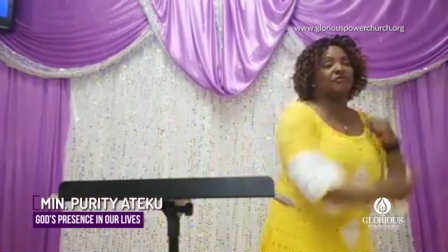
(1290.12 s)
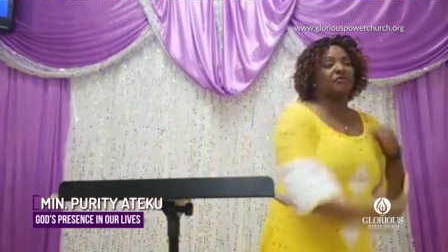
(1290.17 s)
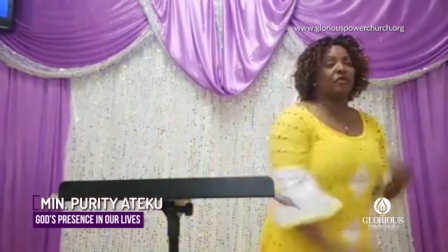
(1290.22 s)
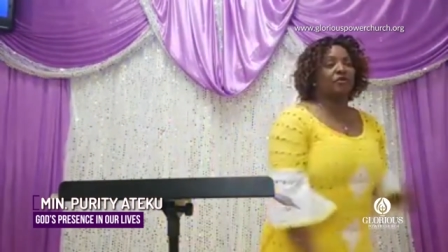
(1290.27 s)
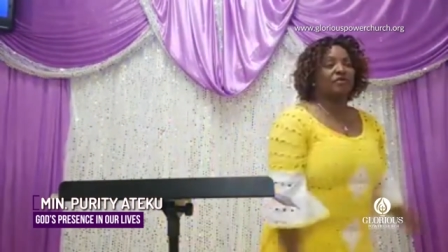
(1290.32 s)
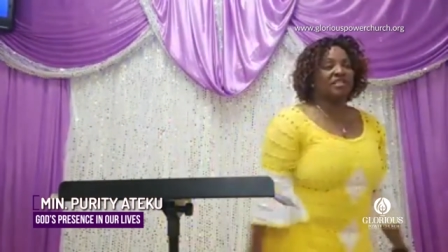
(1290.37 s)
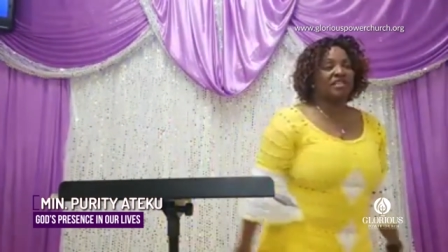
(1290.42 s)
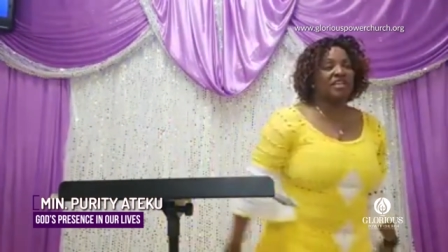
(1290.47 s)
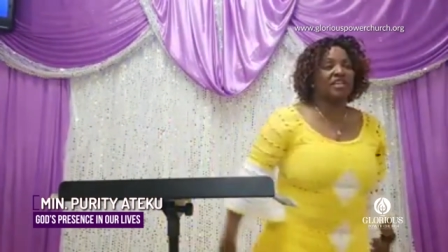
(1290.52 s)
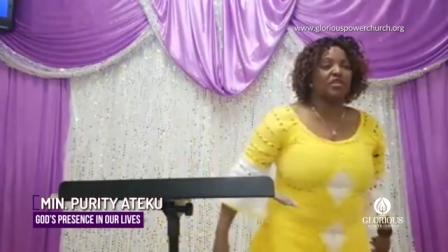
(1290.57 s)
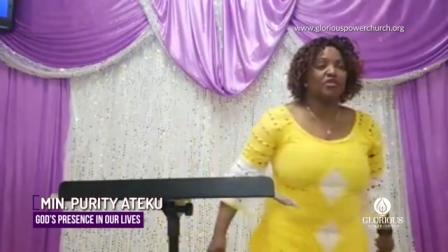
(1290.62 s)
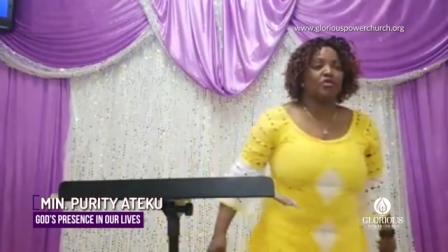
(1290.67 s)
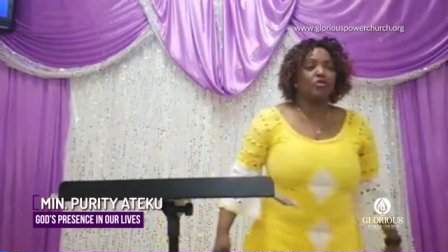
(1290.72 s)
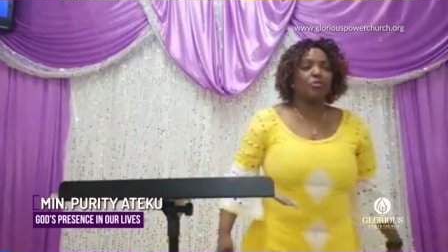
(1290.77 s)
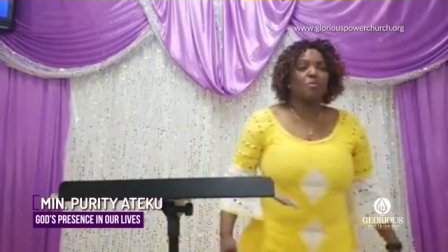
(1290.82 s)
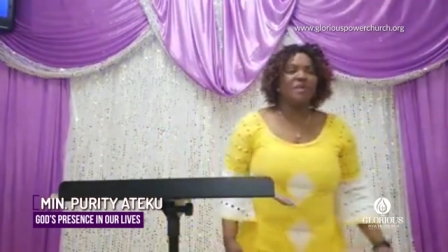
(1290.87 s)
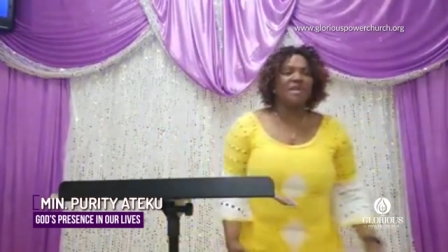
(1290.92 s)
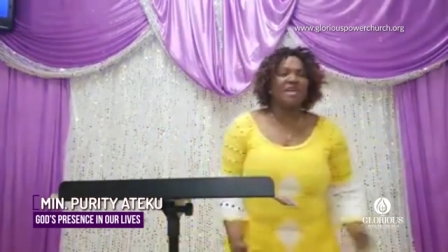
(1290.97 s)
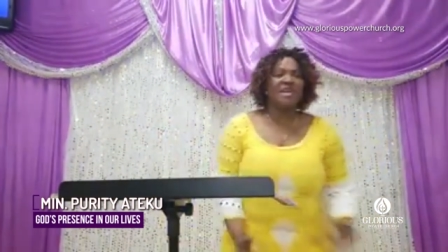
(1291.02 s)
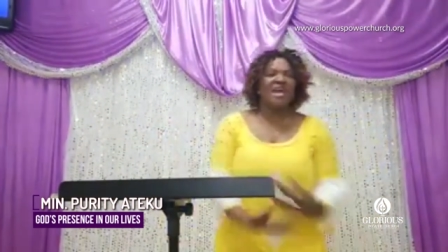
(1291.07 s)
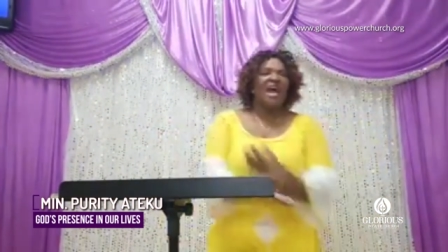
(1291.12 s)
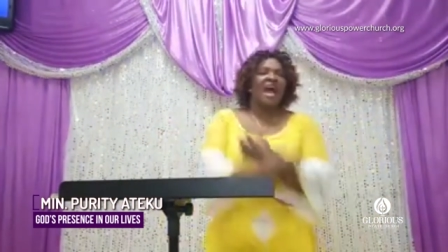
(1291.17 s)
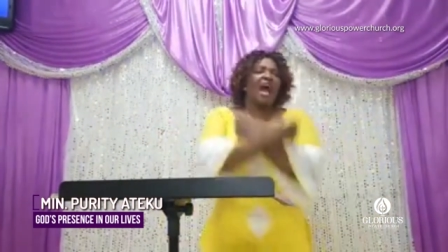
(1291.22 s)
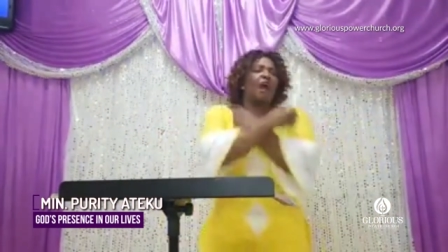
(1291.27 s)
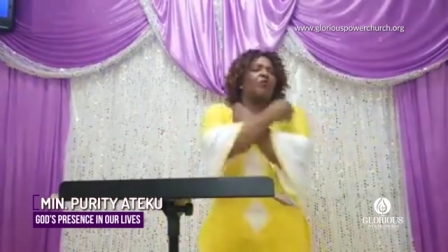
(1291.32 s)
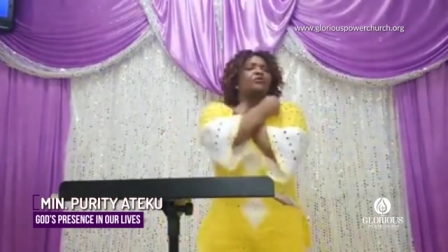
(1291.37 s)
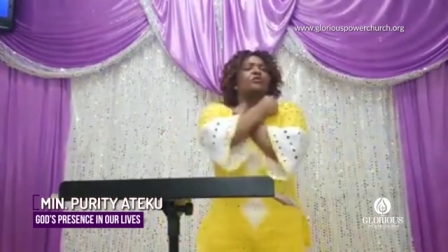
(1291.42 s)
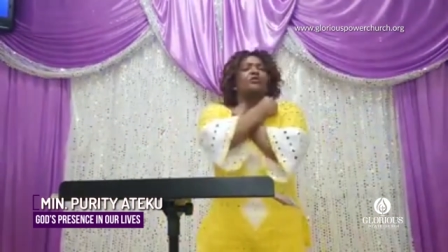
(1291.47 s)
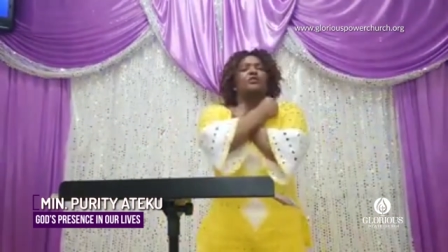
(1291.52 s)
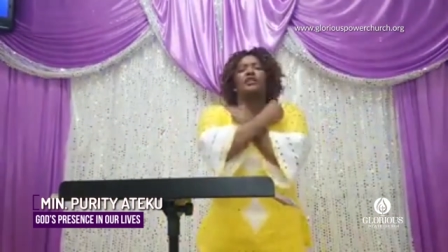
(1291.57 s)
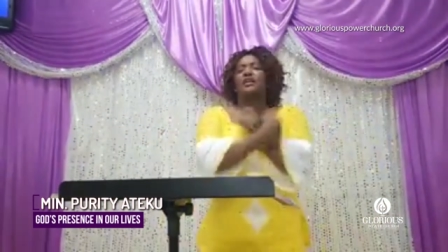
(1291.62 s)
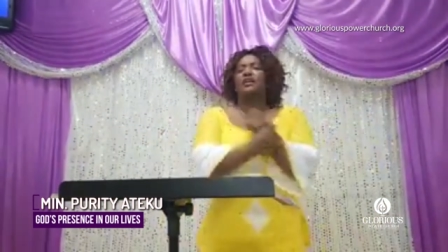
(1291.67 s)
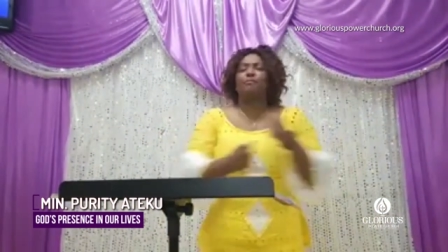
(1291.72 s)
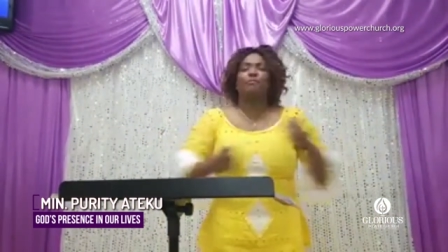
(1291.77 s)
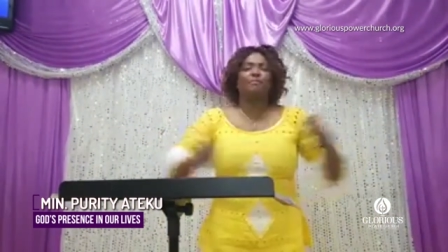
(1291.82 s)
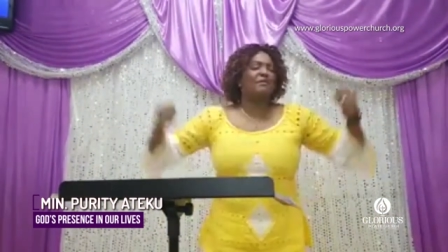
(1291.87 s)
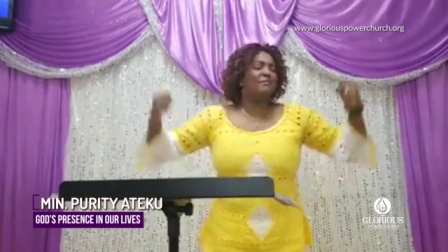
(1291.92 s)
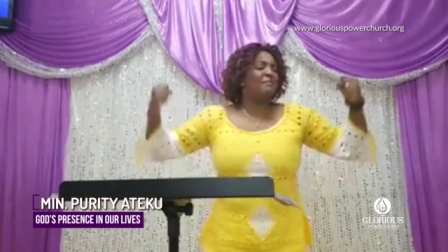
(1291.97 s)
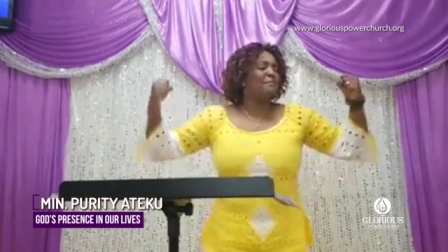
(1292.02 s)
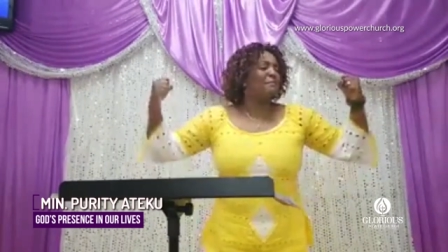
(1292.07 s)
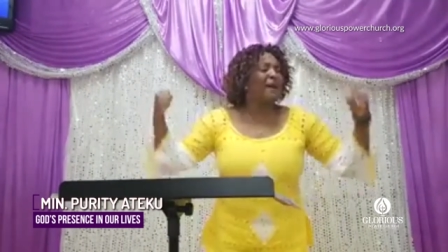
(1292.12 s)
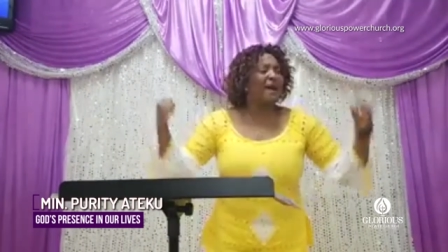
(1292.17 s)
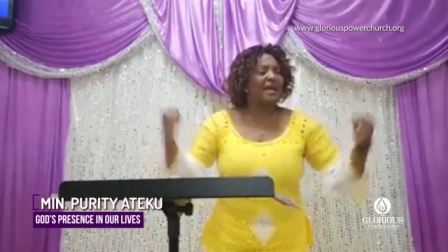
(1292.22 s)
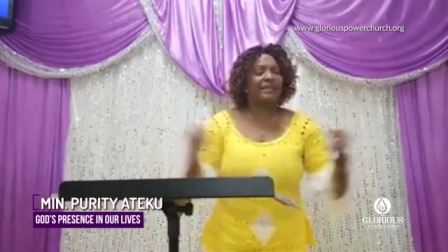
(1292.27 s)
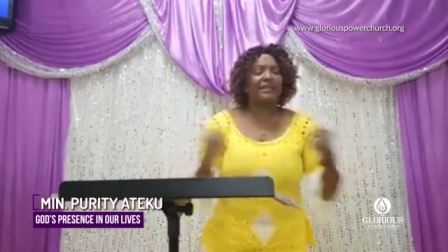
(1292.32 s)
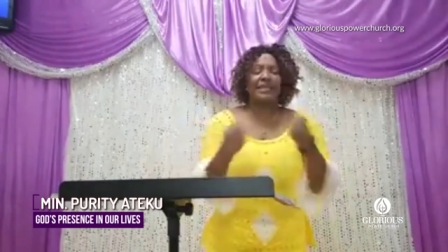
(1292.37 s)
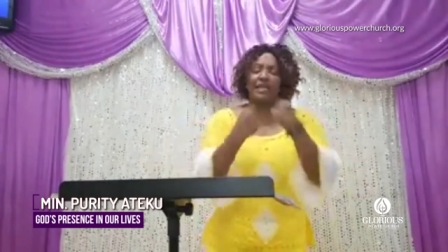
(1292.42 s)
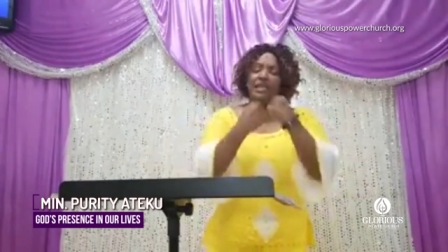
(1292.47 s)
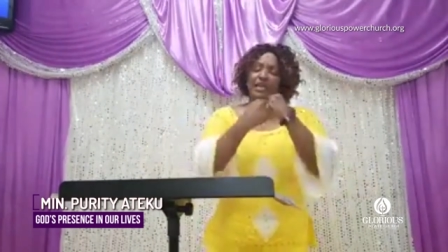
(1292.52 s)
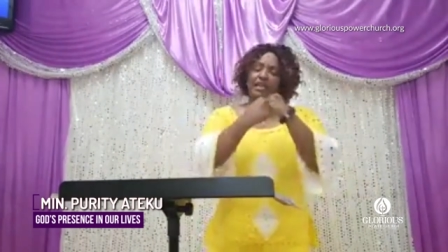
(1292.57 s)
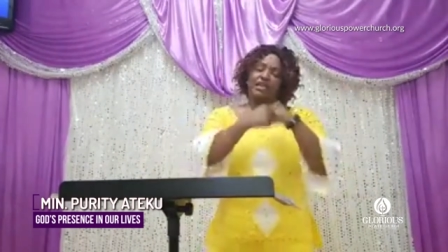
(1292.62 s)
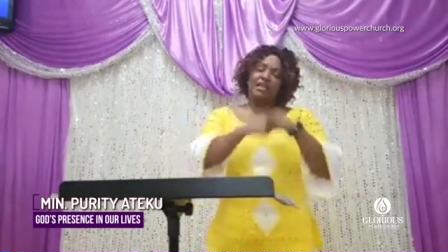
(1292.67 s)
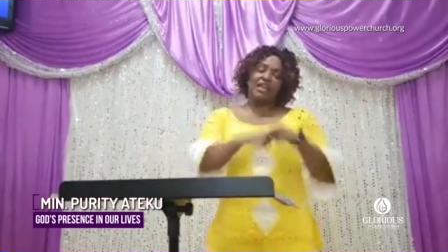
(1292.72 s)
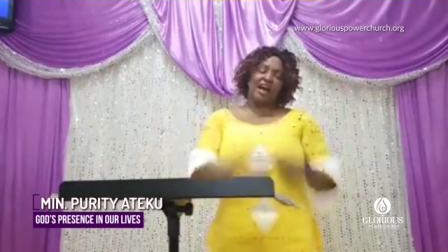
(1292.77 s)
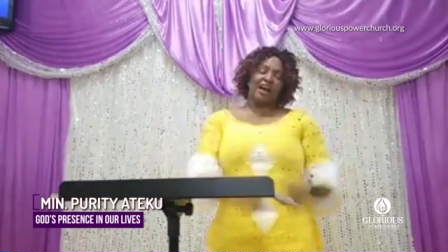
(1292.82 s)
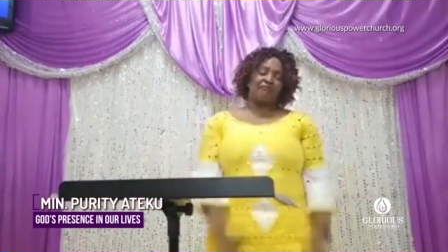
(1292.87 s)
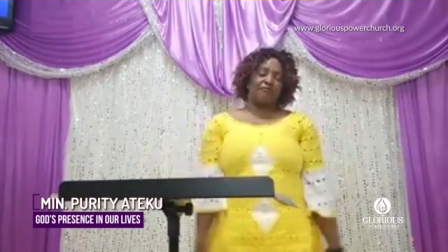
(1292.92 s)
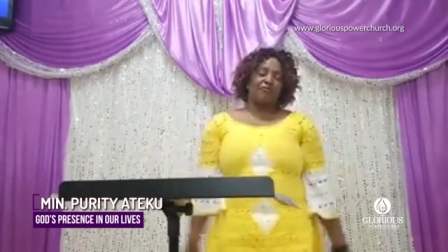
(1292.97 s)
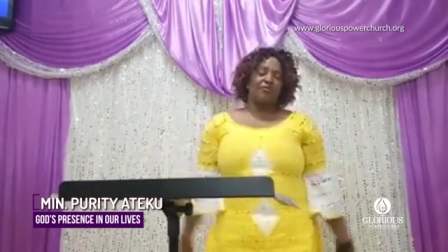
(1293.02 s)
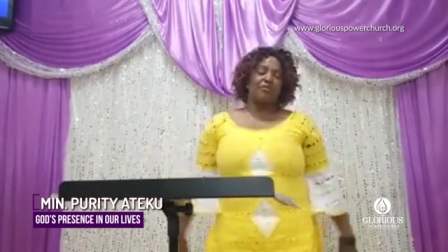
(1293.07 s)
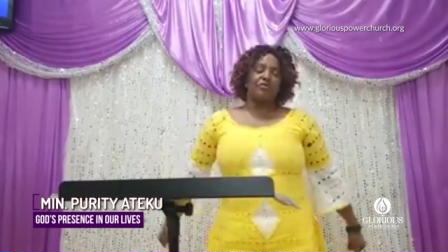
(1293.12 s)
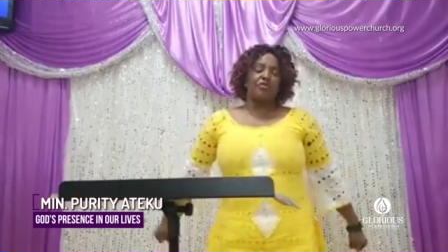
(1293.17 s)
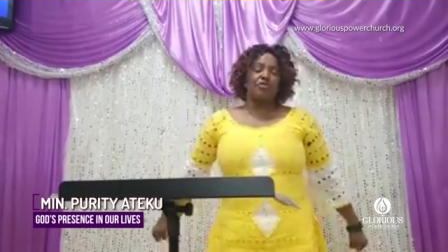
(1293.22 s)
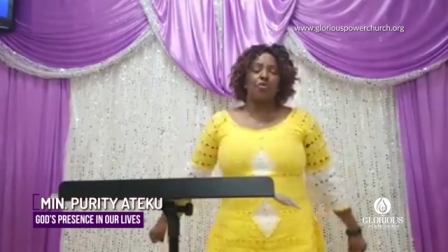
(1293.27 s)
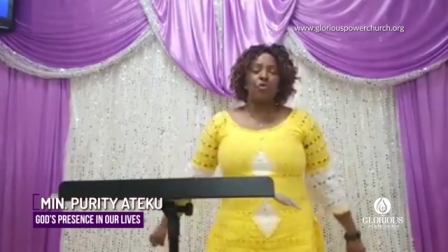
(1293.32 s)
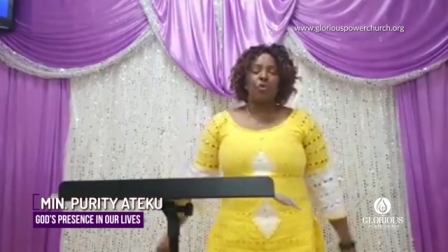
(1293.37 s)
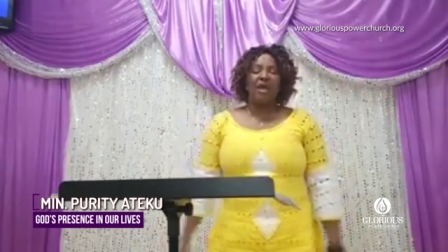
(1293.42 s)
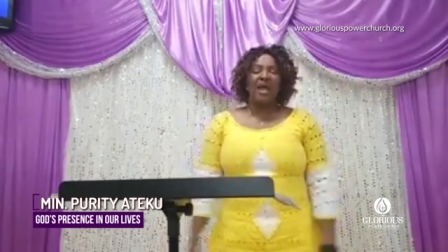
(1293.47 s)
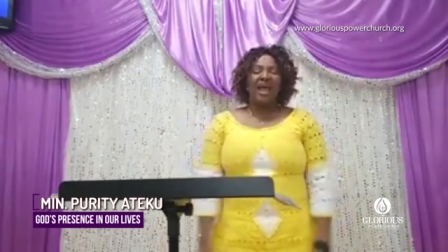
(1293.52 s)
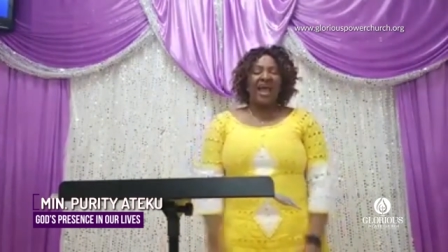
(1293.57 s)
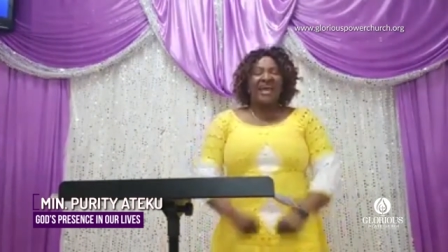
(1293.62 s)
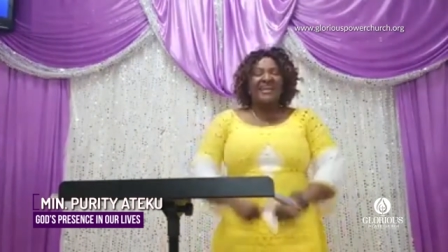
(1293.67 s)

give those things to me, I would still be madly in love with you. Uh-huh.